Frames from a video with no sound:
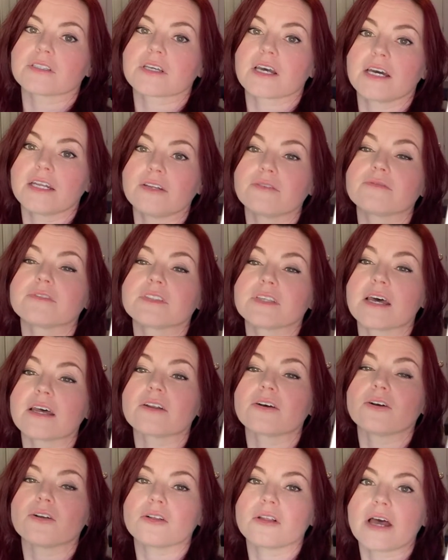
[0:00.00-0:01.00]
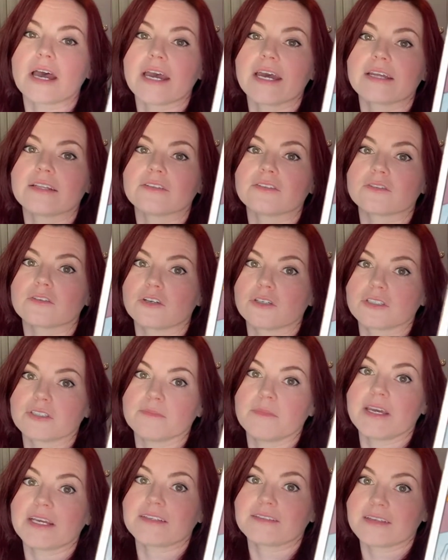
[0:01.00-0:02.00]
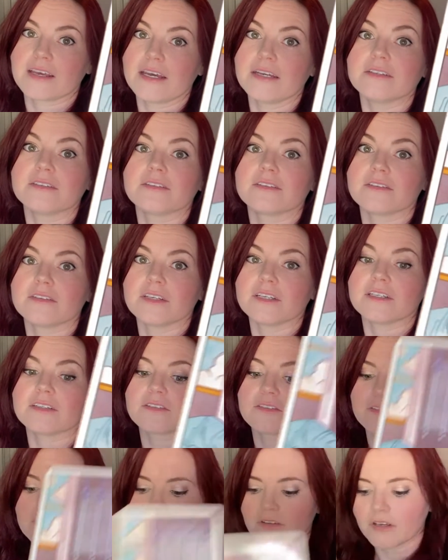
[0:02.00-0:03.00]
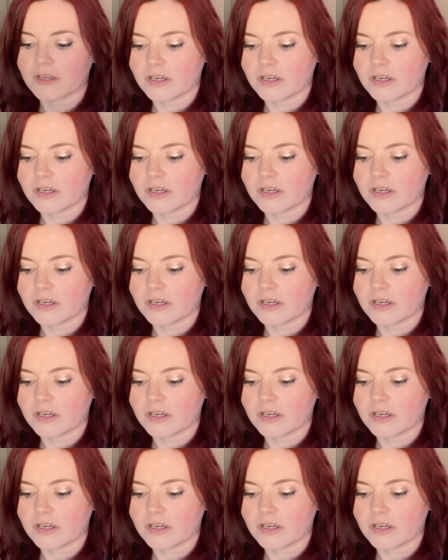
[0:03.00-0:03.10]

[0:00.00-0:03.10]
kind of settle and start to make sense. It's